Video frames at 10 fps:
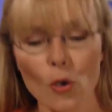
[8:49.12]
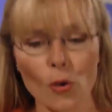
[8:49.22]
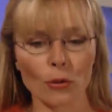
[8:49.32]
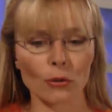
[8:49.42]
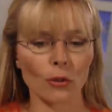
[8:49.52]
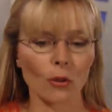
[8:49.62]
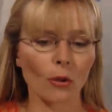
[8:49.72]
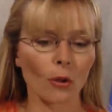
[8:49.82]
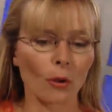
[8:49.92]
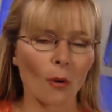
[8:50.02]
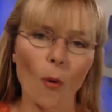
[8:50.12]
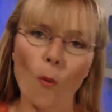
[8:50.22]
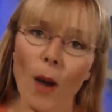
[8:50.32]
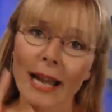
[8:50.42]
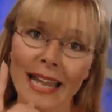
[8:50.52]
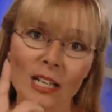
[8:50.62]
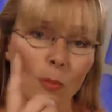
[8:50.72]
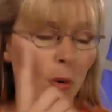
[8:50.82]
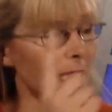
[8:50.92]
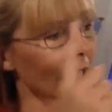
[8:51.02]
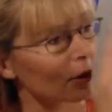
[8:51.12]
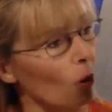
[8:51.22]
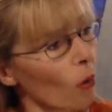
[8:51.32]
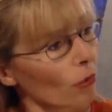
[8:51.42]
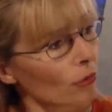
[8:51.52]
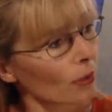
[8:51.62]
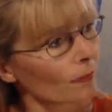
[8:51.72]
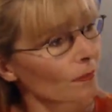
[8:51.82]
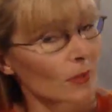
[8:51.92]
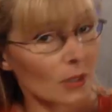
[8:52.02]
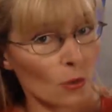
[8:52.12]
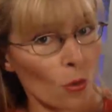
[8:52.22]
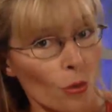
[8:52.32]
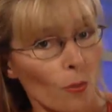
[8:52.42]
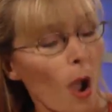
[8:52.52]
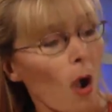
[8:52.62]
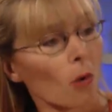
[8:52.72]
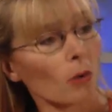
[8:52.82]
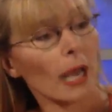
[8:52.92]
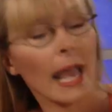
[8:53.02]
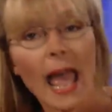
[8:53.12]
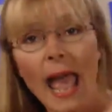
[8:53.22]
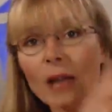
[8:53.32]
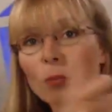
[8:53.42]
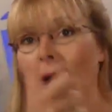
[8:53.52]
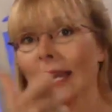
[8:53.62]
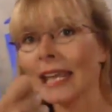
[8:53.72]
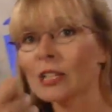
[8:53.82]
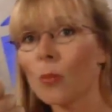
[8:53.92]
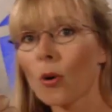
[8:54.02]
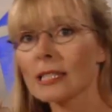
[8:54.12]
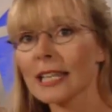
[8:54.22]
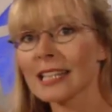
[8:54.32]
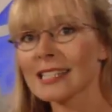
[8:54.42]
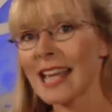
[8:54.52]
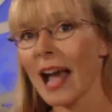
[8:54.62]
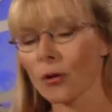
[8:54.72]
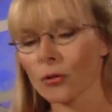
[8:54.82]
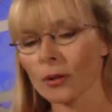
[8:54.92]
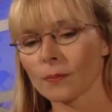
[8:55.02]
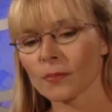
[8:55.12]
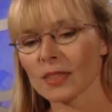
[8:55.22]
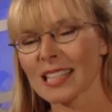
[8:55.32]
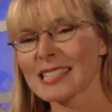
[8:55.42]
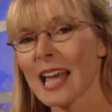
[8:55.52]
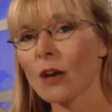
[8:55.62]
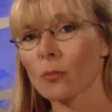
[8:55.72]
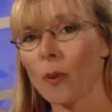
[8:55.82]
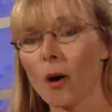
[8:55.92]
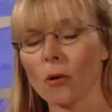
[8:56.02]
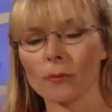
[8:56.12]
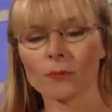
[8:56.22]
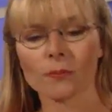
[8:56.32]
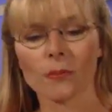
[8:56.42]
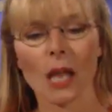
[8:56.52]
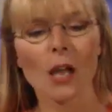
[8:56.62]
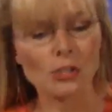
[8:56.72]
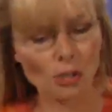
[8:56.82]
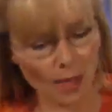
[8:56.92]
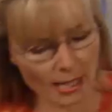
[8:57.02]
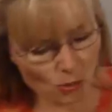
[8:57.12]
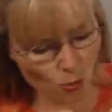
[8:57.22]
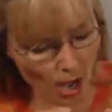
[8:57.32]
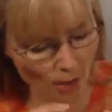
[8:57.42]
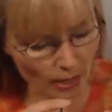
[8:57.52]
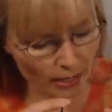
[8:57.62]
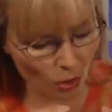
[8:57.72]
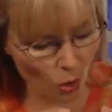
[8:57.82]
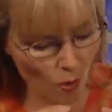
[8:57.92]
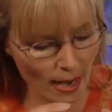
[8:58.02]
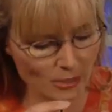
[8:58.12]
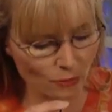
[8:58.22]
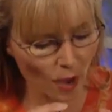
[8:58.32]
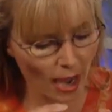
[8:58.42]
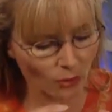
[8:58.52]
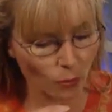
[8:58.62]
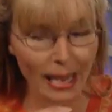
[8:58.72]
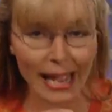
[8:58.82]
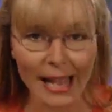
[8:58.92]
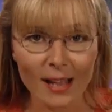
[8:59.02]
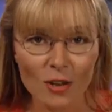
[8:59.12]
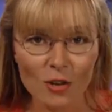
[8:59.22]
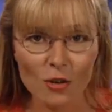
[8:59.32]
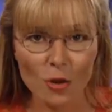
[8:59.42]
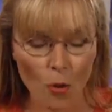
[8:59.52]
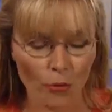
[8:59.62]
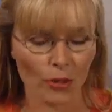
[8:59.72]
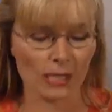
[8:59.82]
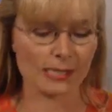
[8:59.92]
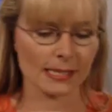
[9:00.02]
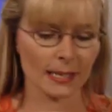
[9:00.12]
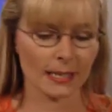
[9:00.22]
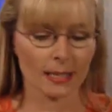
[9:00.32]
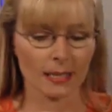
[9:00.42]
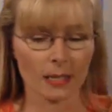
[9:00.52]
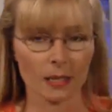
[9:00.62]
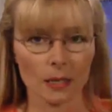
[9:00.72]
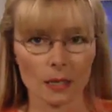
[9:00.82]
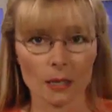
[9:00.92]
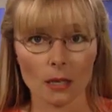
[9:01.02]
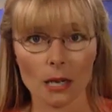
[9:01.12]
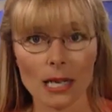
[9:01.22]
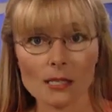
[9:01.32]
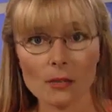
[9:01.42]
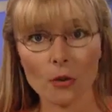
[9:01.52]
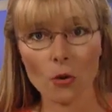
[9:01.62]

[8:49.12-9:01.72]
Earth. One end pointing north, the North Pole, and one end pointing south, the South Pole. So that's why we can always find where north is. Unless, of